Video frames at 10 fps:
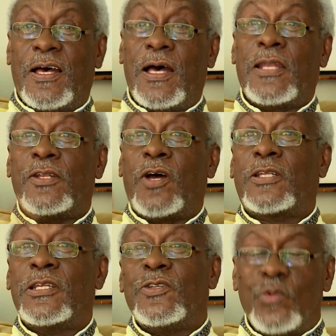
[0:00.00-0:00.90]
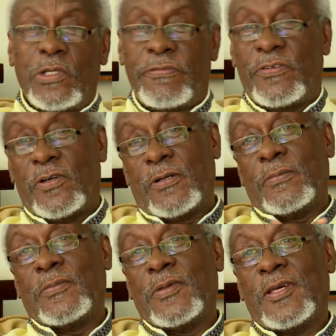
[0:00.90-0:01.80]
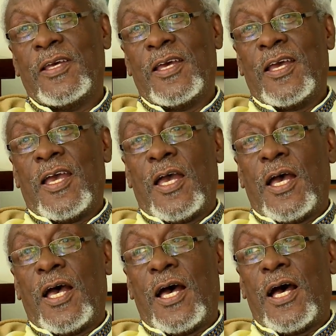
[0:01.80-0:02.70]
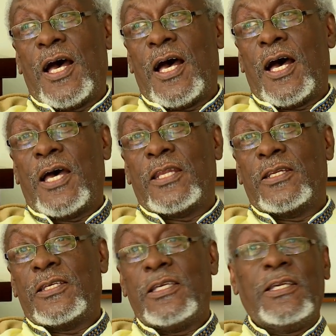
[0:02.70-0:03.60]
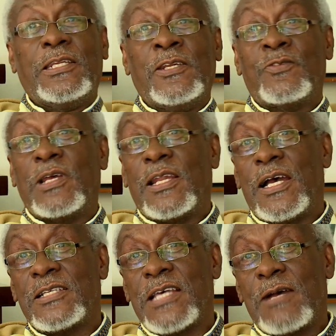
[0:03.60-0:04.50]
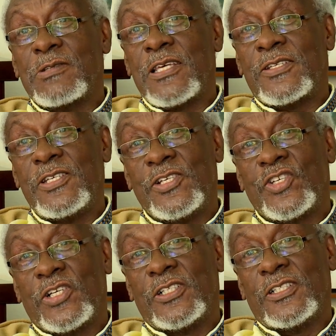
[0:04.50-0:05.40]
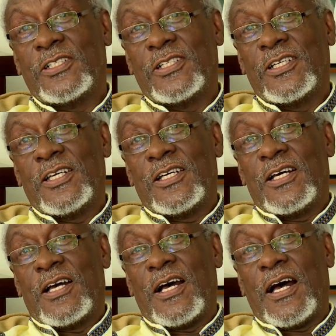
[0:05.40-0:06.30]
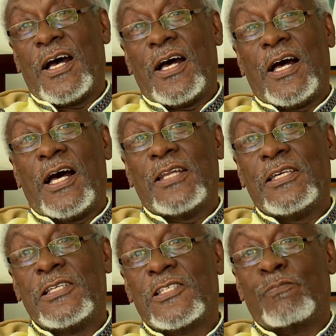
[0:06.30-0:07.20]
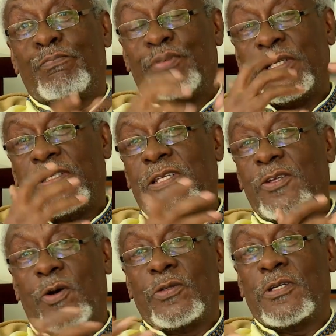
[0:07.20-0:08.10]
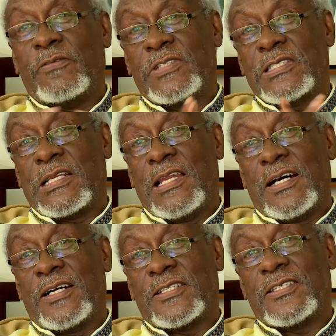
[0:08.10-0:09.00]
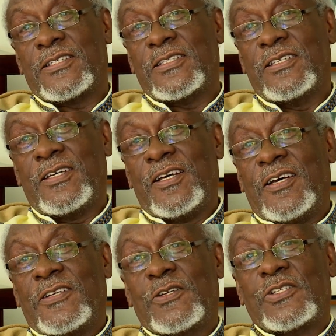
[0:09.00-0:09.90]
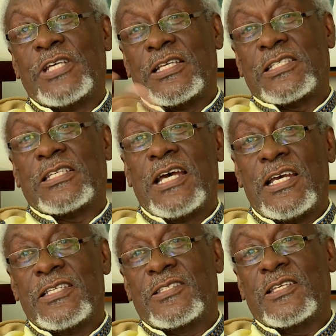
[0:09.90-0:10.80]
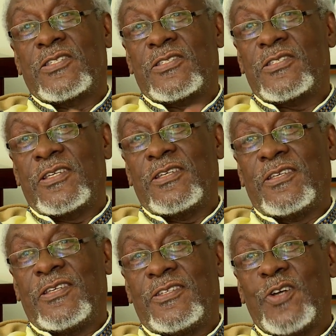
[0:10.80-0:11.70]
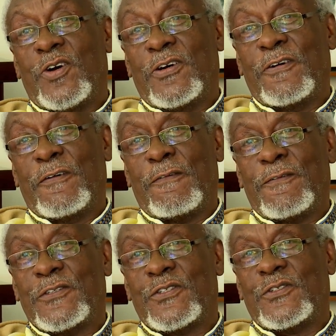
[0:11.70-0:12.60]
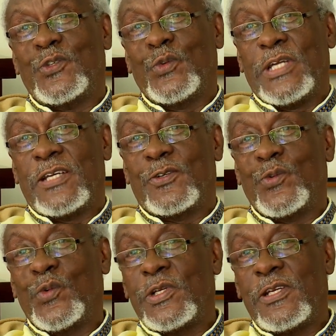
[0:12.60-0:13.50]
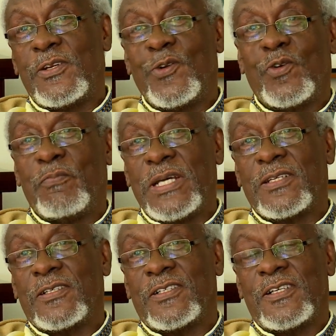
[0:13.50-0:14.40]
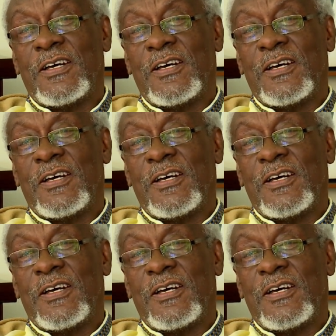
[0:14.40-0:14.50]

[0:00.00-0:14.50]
and not in uniform. And he didn't realize I was a teacher. And he sprinted out of his class to chastise this young student who didn't know better